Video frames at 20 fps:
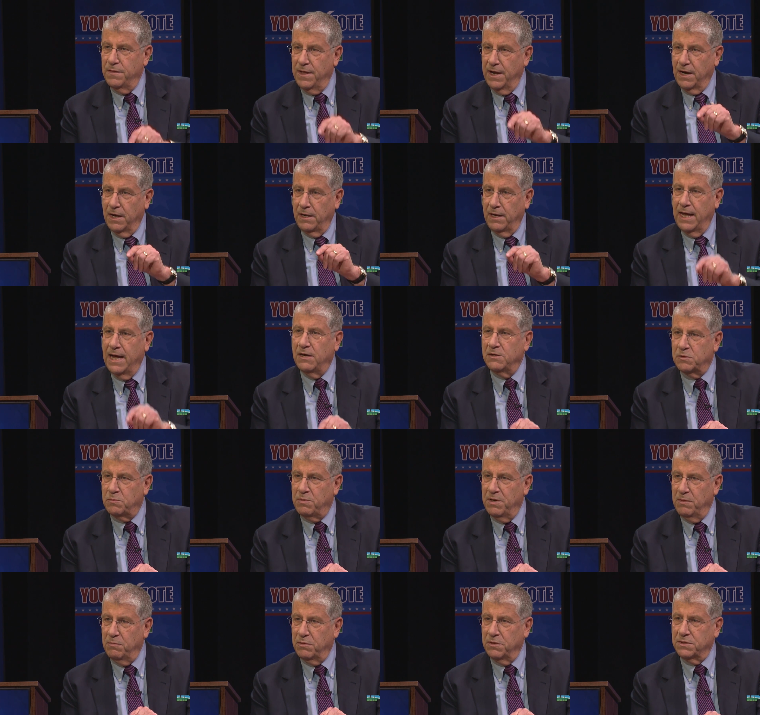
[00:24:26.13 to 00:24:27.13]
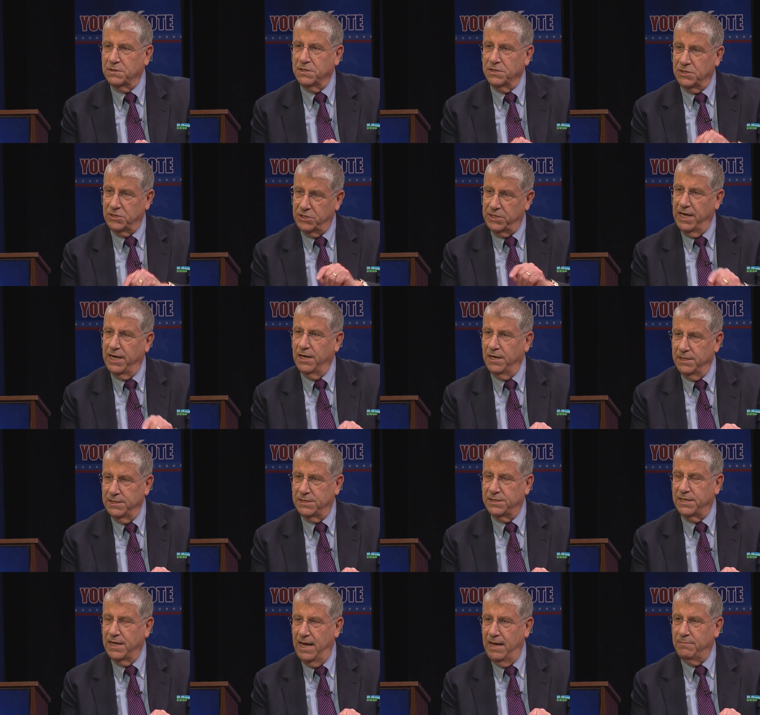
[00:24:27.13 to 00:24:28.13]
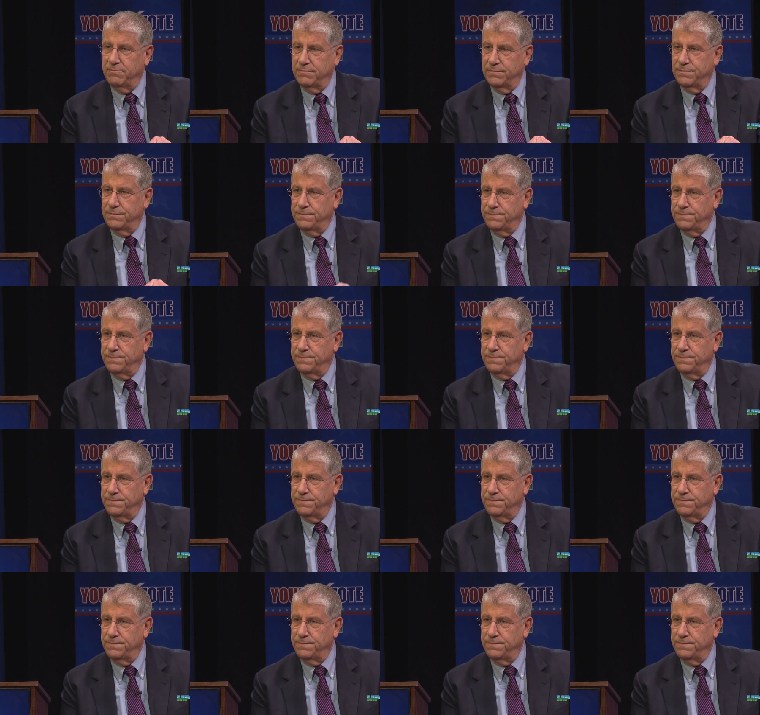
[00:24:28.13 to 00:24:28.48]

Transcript: that allows people to stay on SNAP.